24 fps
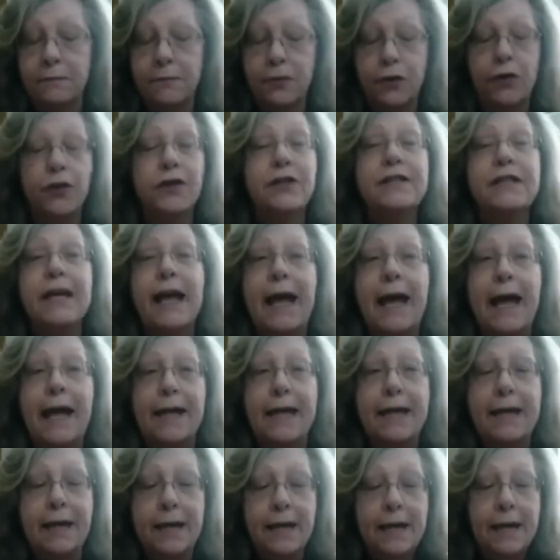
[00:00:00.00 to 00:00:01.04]
your
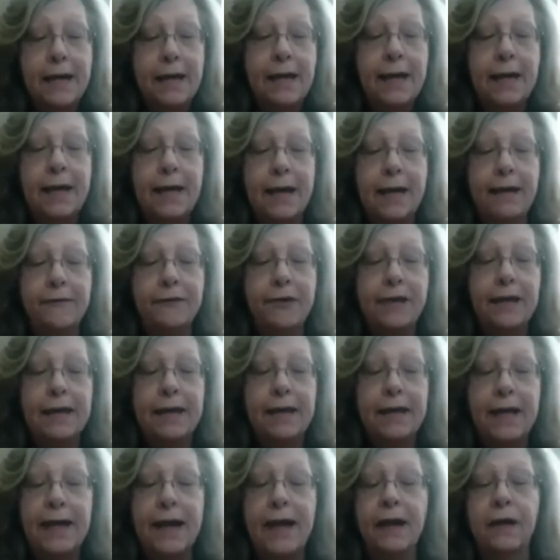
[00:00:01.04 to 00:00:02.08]
tatting, and
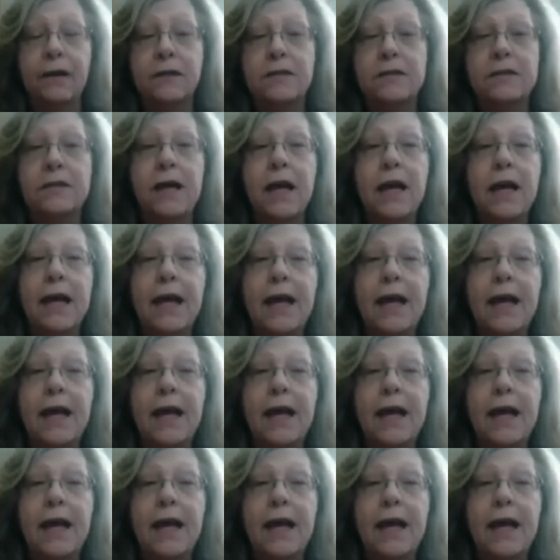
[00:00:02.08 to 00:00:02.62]
everything else.